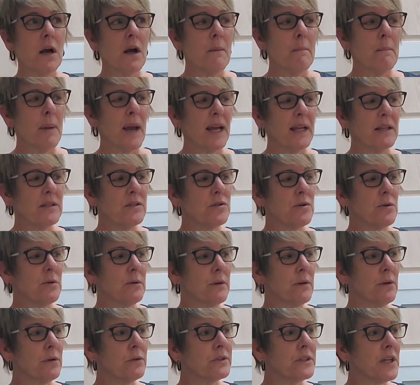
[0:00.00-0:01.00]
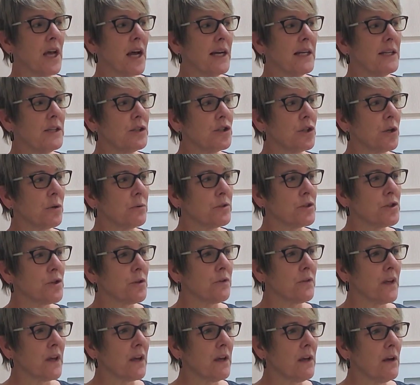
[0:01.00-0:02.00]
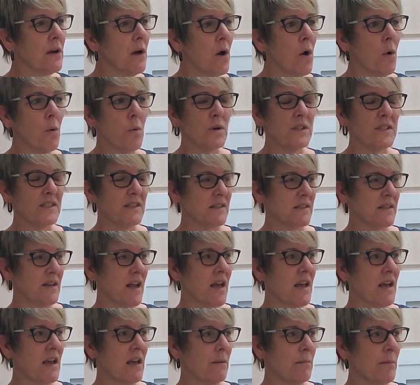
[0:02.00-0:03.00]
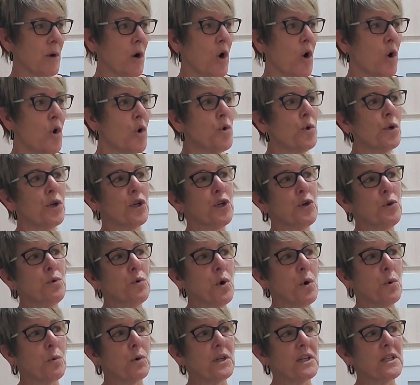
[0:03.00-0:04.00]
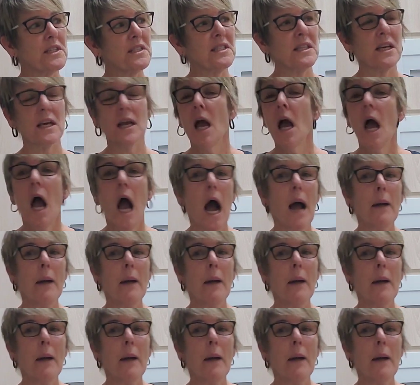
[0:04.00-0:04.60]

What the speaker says: Pants are a little tight, don't you think? What's his name? Who are you going to see?